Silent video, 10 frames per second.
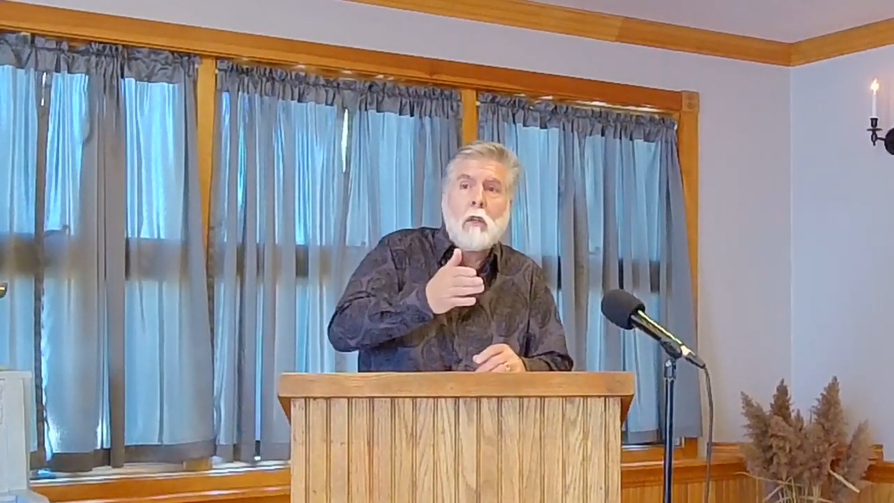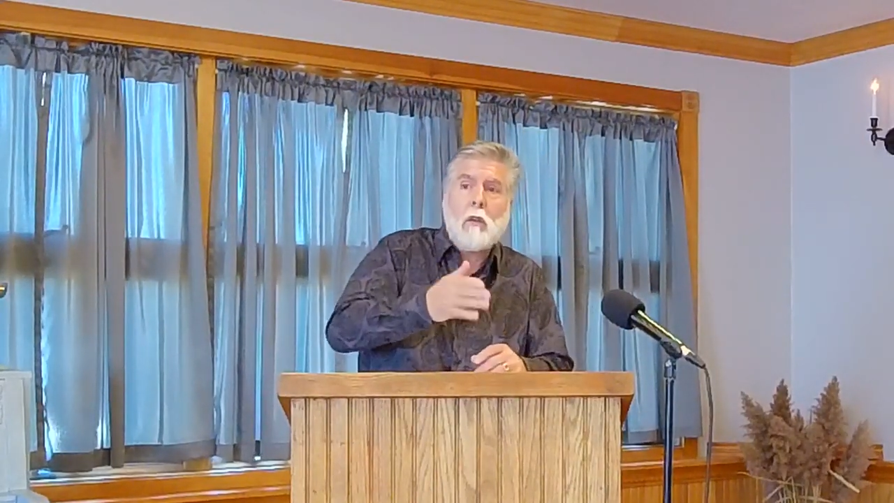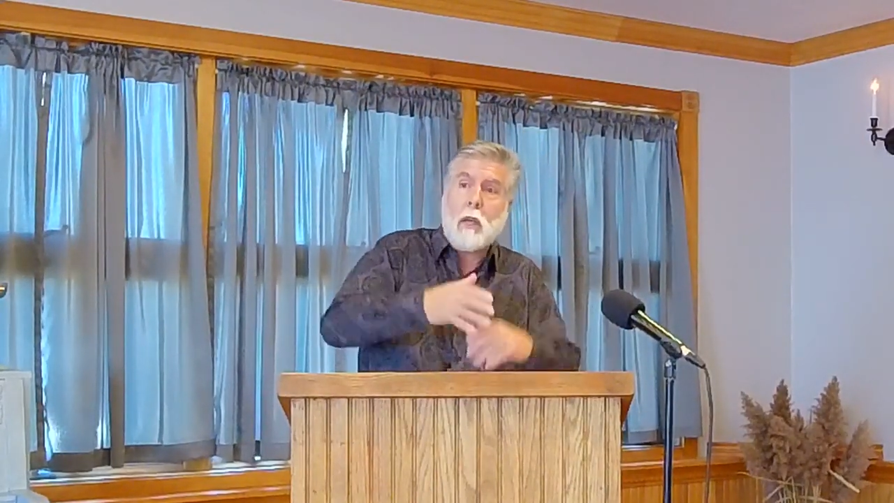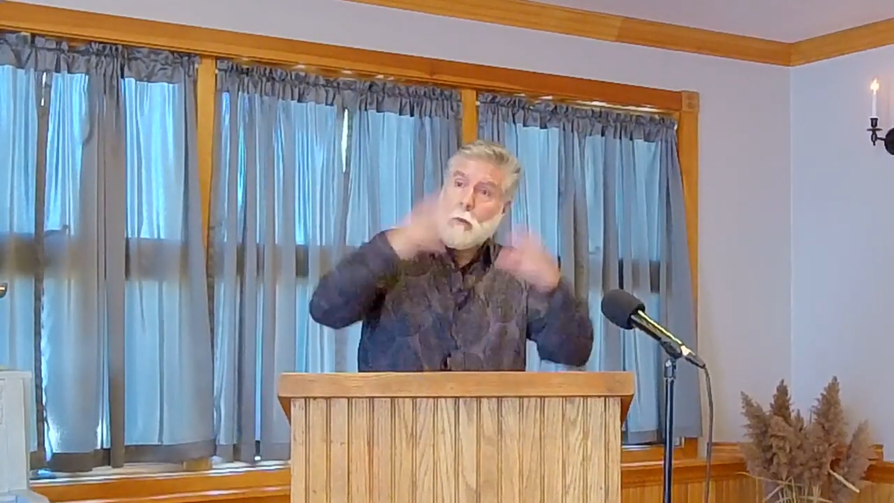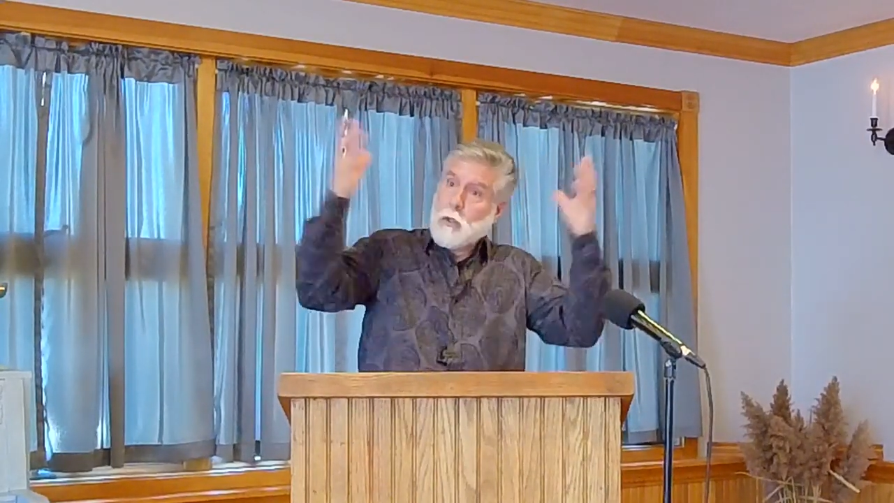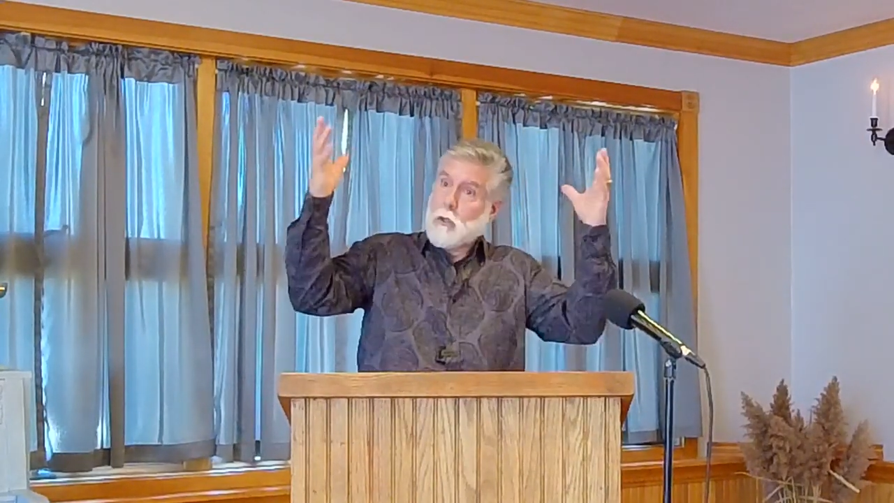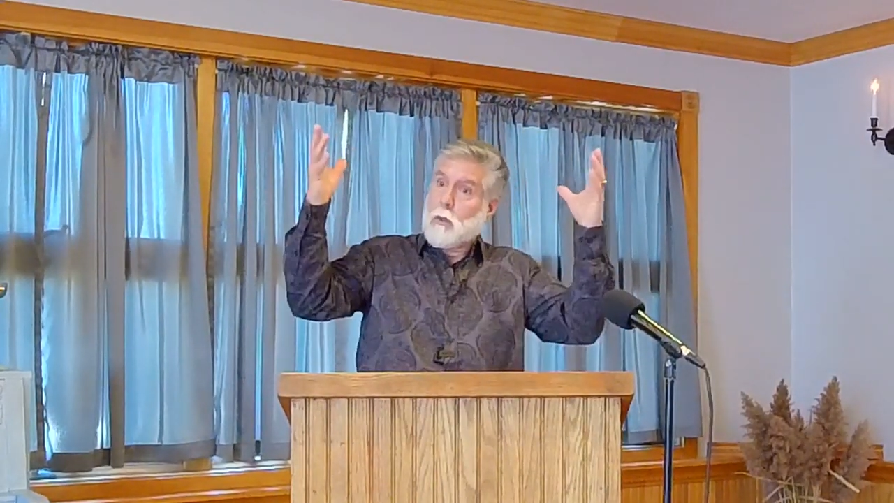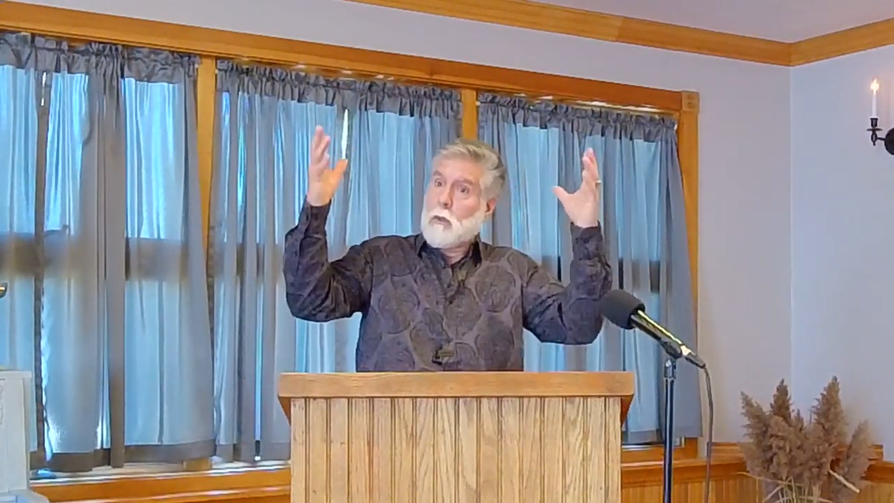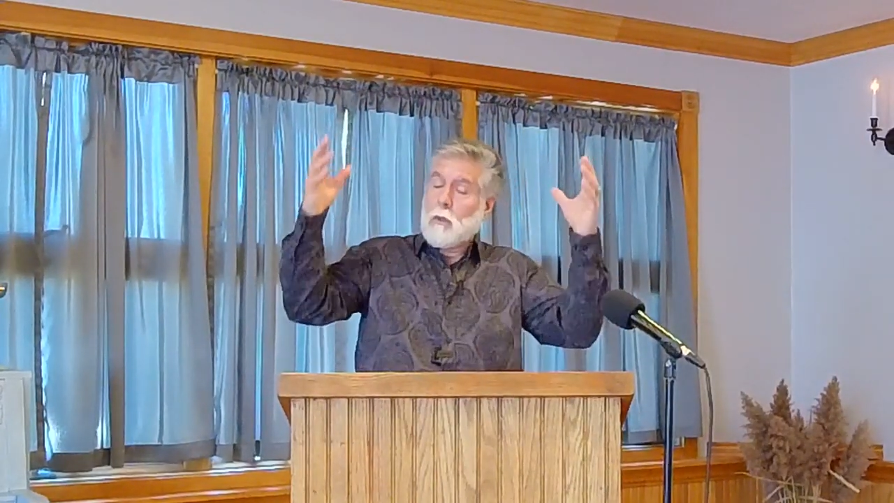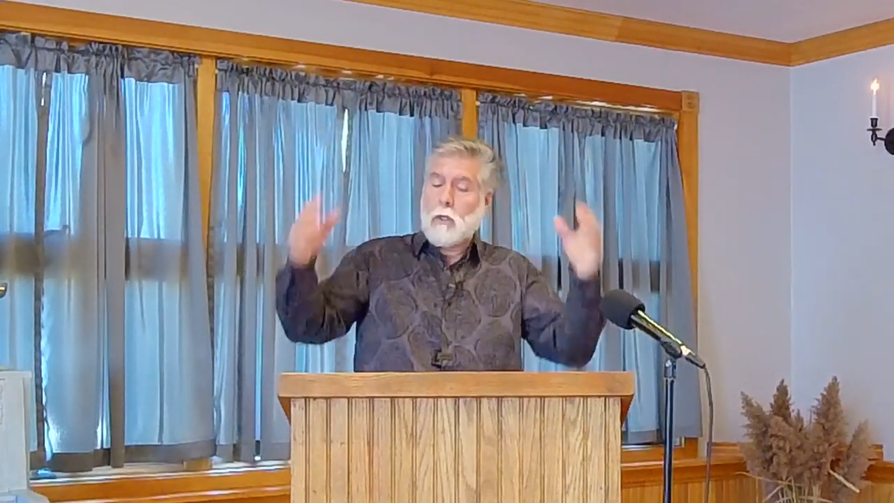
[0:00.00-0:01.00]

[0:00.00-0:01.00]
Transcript: You get multiple.